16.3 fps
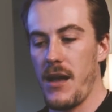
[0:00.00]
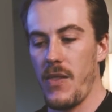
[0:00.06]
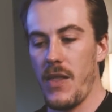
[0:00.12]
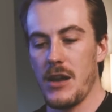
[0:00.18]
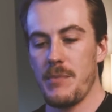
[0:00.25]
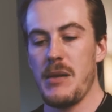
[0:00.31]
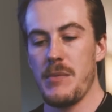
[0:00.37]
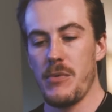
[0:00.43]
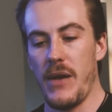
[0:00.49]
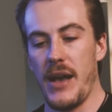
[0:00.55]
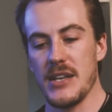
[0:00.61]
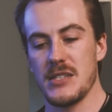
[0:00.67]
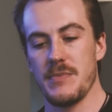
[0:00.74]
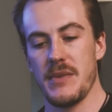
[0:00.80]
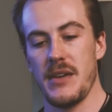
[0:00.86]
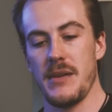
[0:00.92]
A lot of people
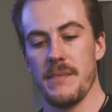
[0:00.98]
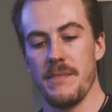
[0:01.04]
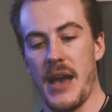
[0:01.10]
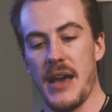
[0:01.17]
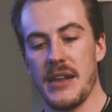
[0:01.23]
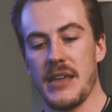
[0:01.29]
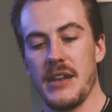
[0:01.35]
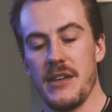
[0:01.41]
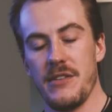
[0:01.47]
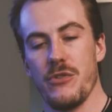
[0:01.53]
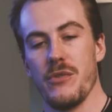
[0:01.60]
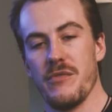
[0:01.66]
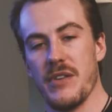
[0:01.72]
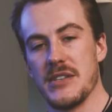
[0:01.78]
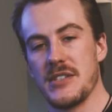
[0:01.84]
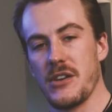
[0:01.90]
ask me how to get into
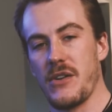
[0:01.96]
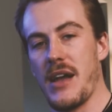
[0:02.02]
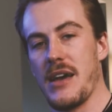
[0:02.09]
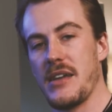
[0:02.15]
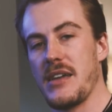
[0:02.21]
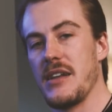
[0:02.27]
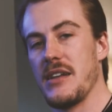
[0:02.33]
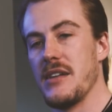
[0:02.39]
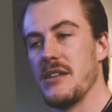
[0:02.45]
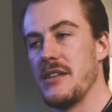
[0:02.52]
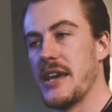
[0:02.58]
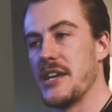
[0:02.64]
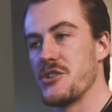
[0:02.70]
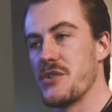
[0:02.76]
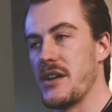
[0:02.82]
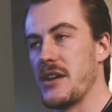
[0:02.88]
investing or how to get into
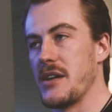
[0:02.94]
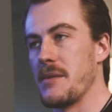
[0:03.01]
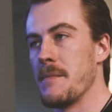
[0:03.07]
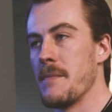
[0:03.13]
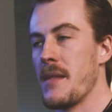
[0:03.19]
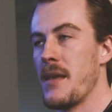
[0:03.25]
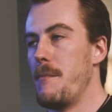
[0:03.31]
day trading.